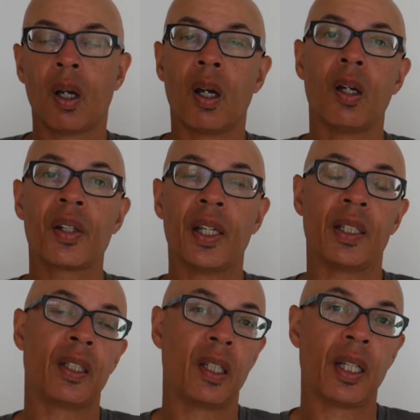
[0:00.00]
Okay,
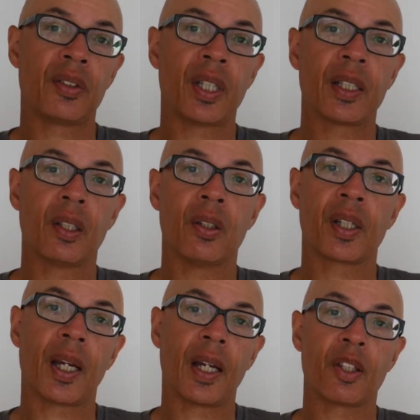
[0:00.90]
let's take a look
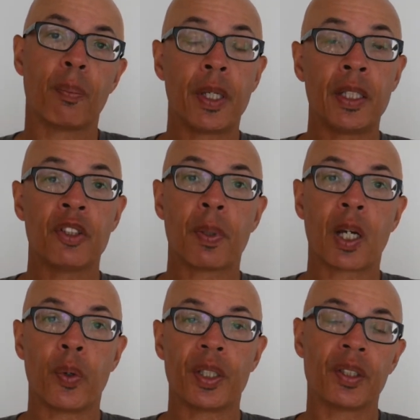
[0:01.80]
at the means by
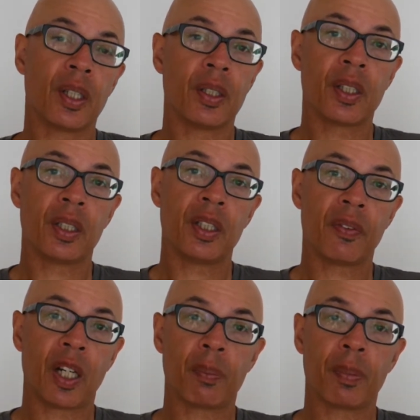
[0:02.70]
which you can develop